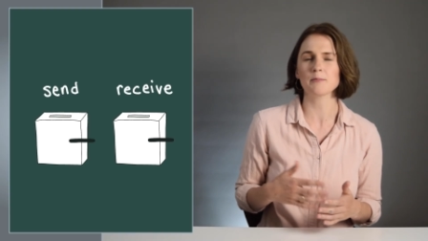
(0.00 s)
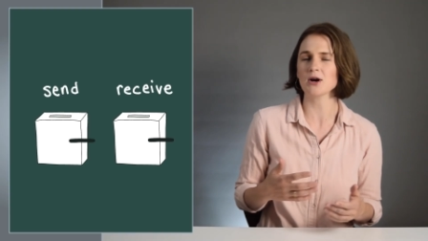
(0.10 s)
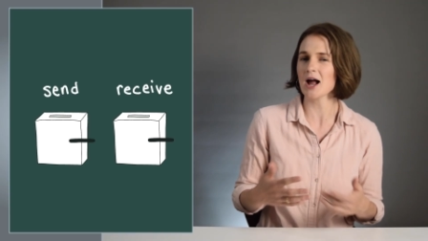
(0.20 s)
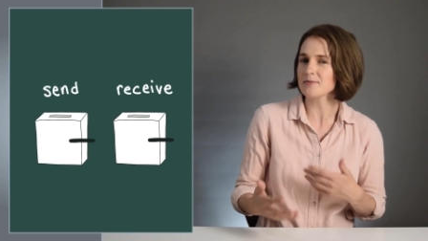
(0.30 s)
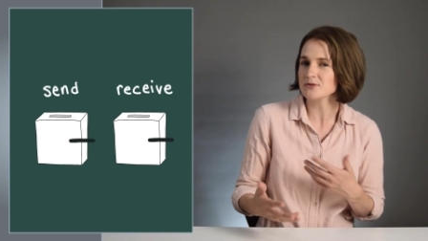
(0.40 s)

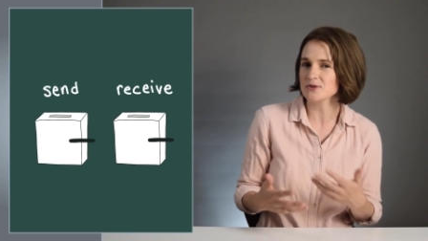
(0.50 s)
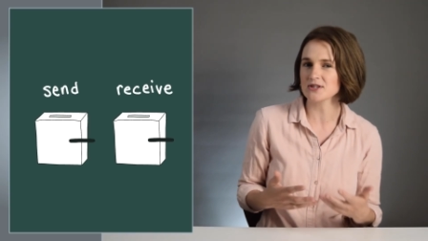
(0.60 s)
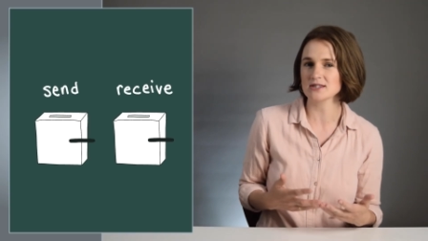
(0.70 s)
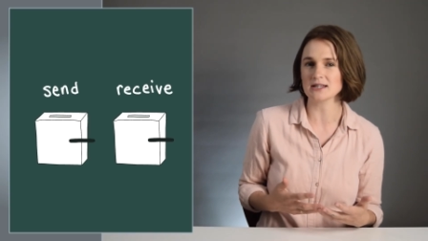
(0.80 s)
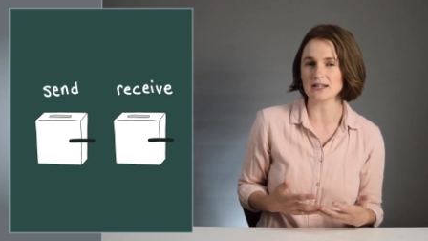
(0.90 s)
perhaps with a
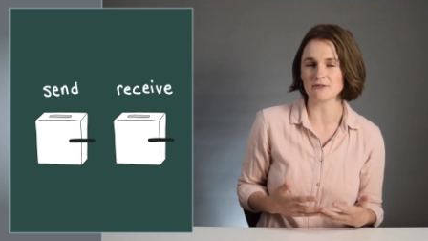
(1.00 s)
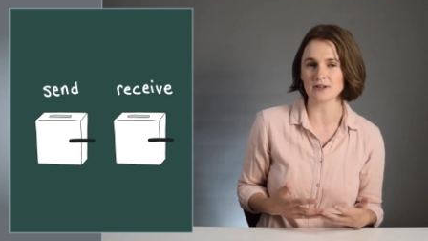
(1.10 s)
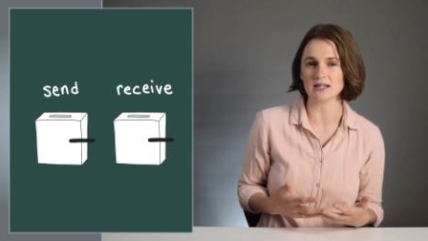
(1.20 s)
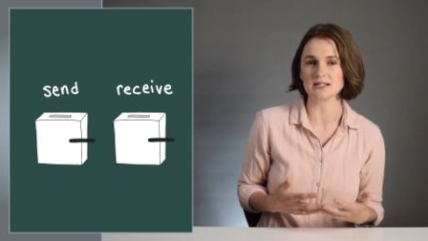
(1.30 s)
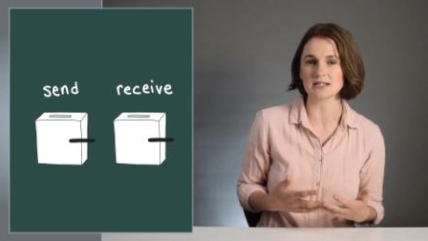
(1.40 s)

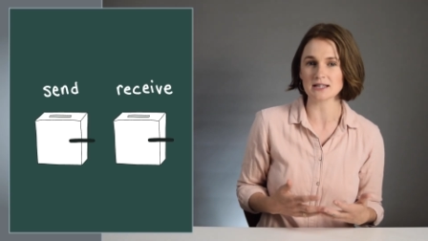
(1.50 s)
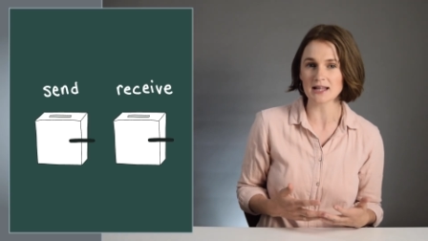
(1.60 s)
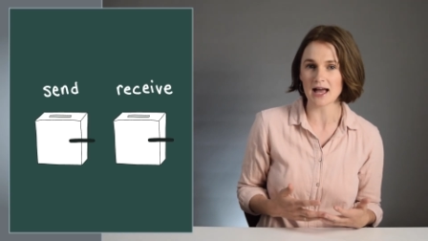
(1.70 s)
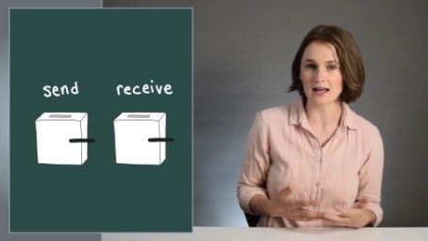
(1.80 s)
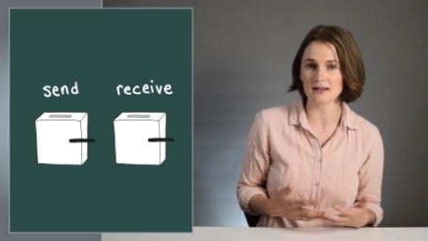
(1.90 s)
significant
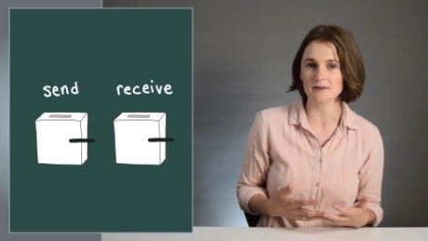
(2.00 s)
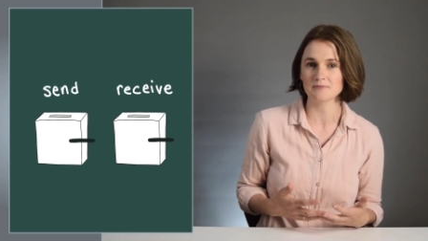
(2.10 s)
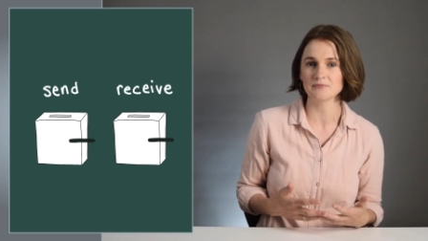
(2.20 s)
delay.